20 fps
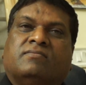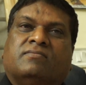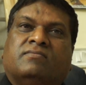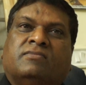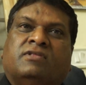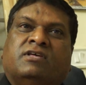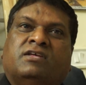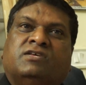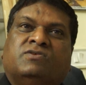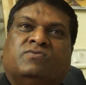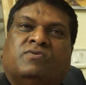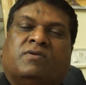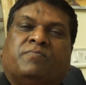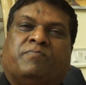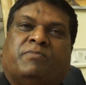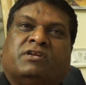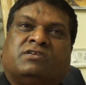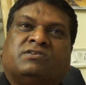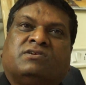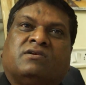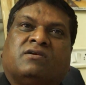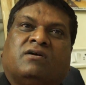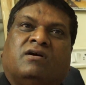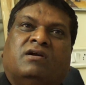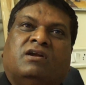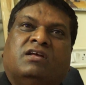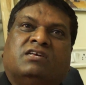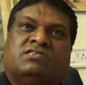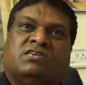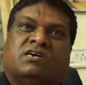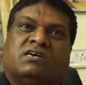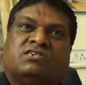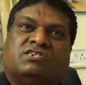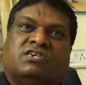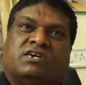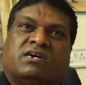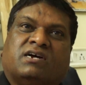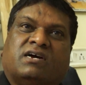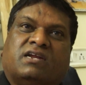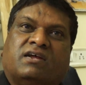There is one person called
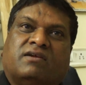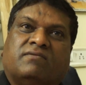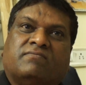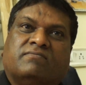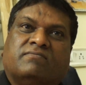S.R.Shankaram.